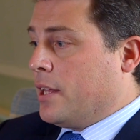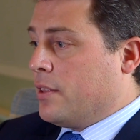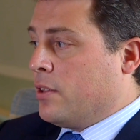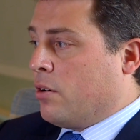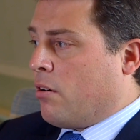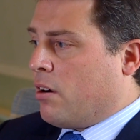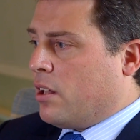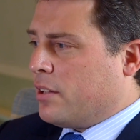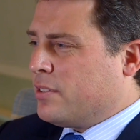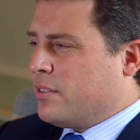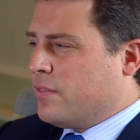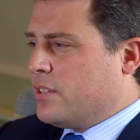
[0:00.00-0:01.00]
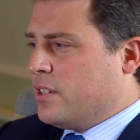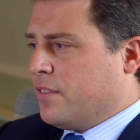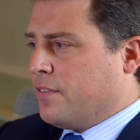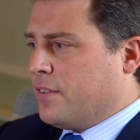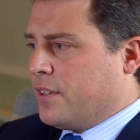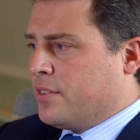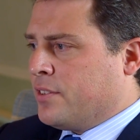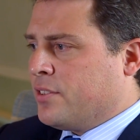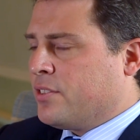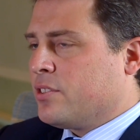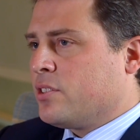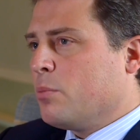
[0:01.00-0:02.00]
There are lots of different
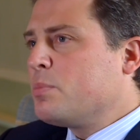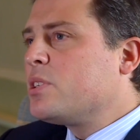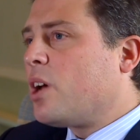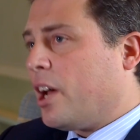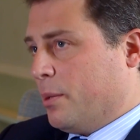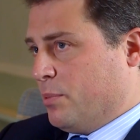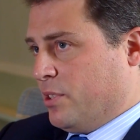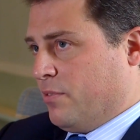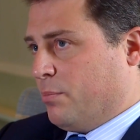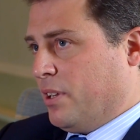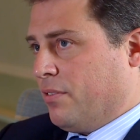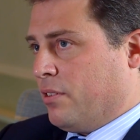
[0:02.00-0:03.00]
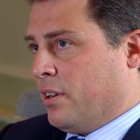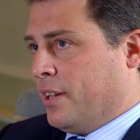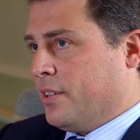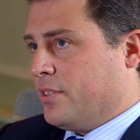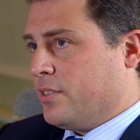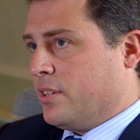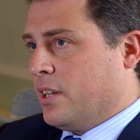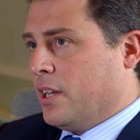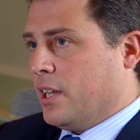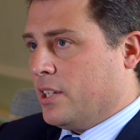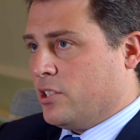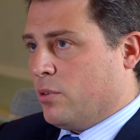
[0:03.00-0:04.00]
subtypes of blepharitis.
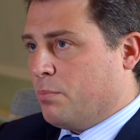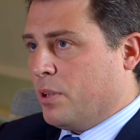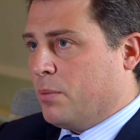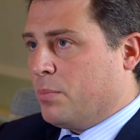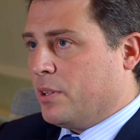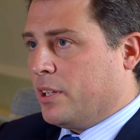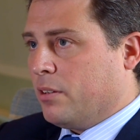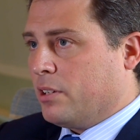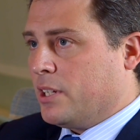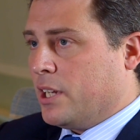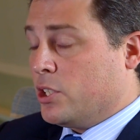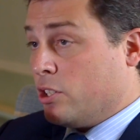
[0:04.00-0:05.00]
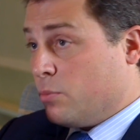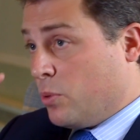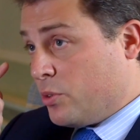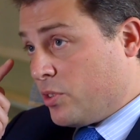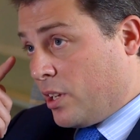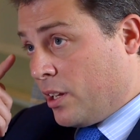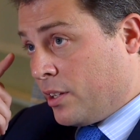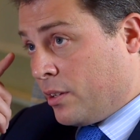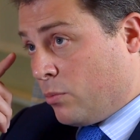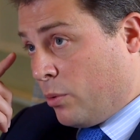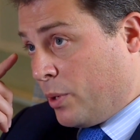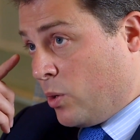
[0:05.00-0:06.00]
In some people, the irritation is mostly
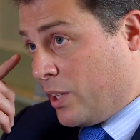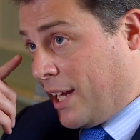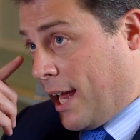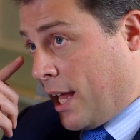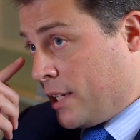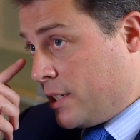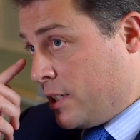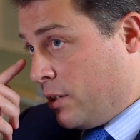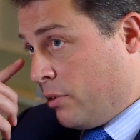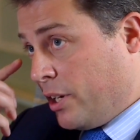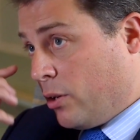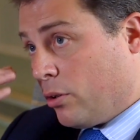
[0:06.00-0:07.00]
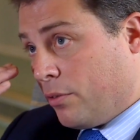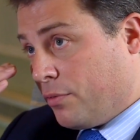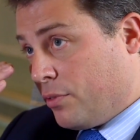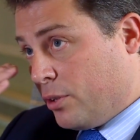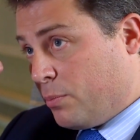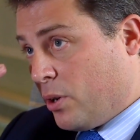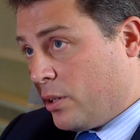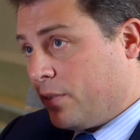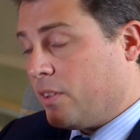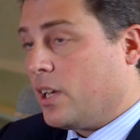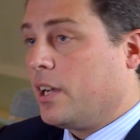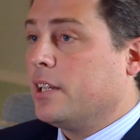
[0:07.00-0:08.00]
on what we call the anterior or the front part
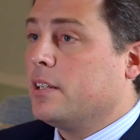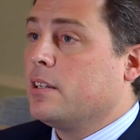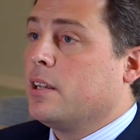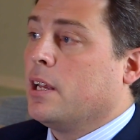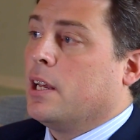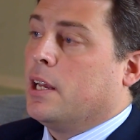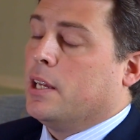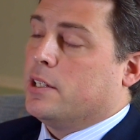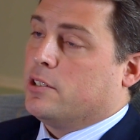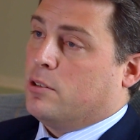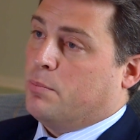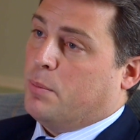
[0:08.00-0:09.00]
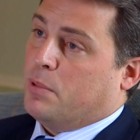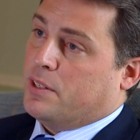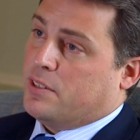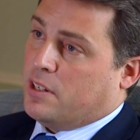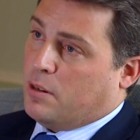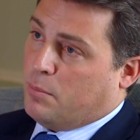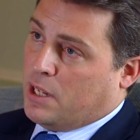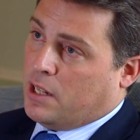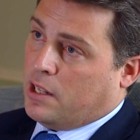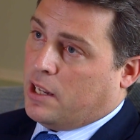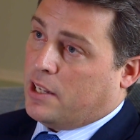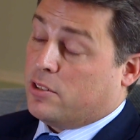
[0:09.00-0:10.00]
of the eyelid. Some people it's in the
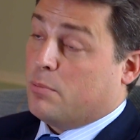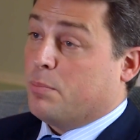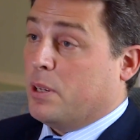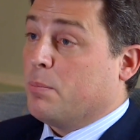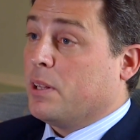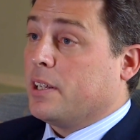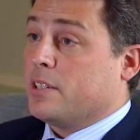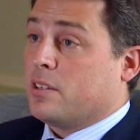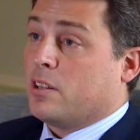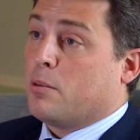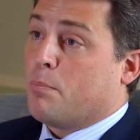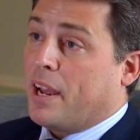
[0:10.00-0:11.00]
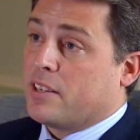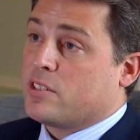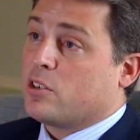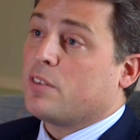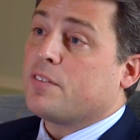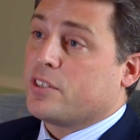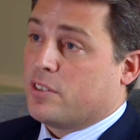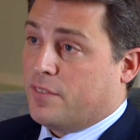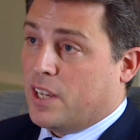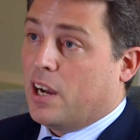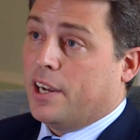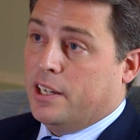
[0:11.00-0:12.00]
middle, and some people it's on the back surface of
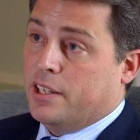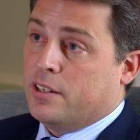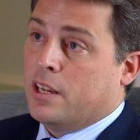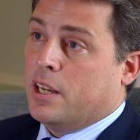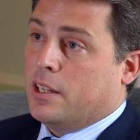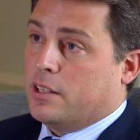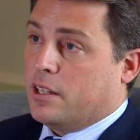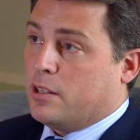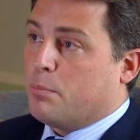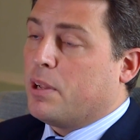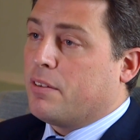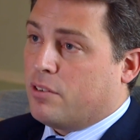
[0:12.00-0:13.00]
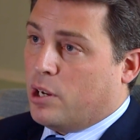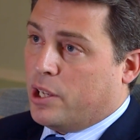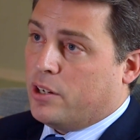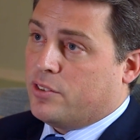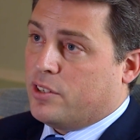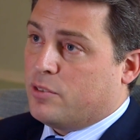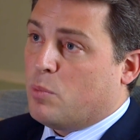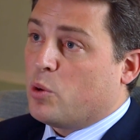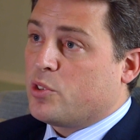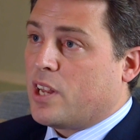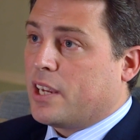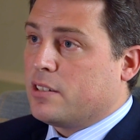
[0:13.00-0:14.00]
the eyelid that the blepharitis is
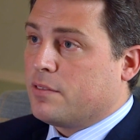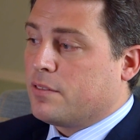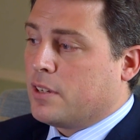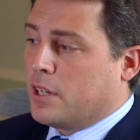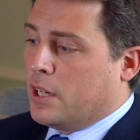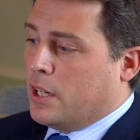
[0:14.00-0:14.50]
most active.